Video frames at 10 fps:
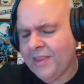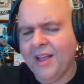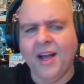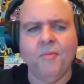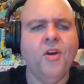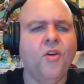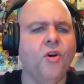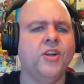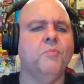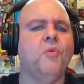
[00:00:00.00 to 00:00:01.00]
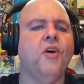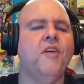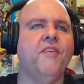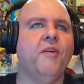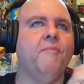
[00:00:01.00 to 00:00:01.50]
or more
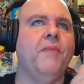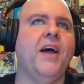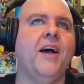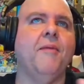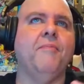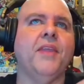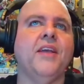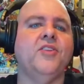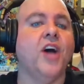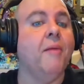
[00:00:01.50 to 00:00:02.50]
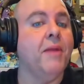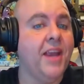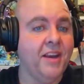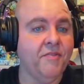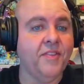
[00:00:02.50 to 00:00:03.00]
of a
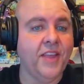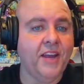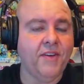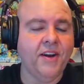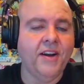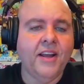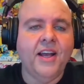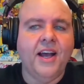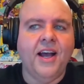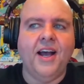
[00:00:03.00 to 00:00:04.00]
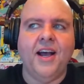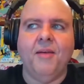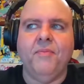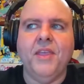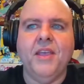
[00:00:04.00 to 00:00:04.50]
dominating flavor.
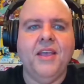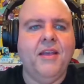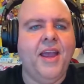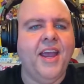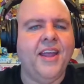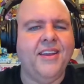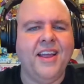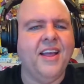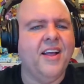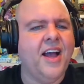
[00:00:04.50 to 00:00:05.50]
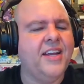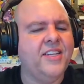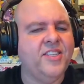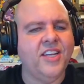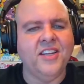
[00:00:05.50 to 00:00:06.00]
Um, and I
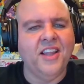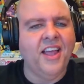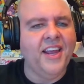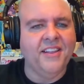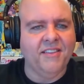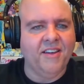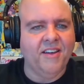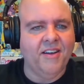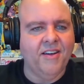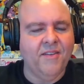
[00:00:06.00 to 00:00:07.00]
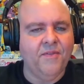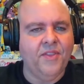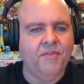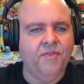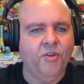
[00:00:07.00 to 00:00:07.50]
didn't like
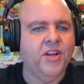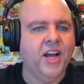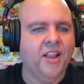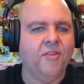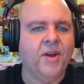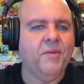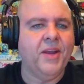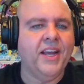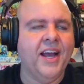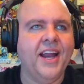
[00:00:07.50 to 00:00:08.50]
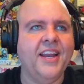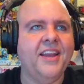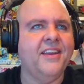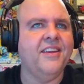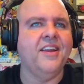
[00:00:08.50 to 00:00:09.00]
the food coloring we got. I
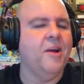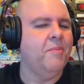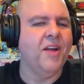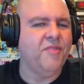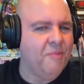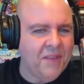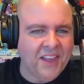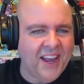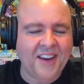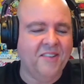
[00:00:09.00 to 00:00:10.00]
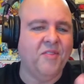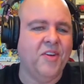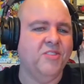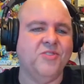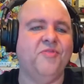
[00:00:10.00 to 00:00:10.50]
didn't, I'm not familiar. I didn't never
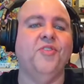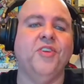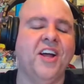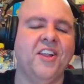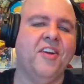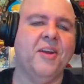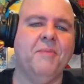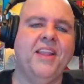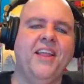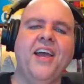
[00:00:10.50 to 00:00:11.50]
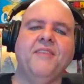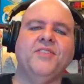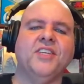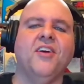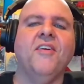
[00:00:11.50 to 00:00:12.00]
use food coloring in my life,
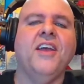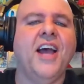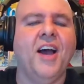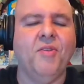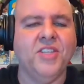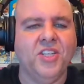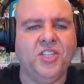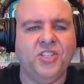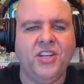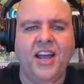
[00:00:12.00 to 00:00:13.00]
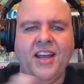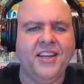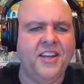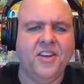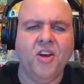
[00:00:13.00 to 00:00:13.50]
so I
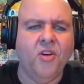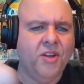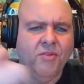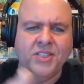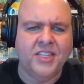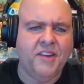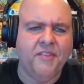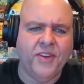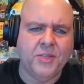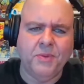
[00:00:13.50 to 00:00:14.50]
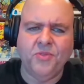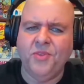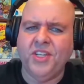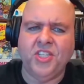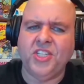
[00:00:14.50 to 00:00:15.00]
didn't know there was a difference
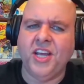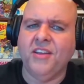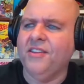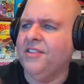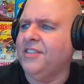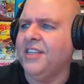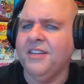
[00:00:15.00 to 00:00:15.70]
between gels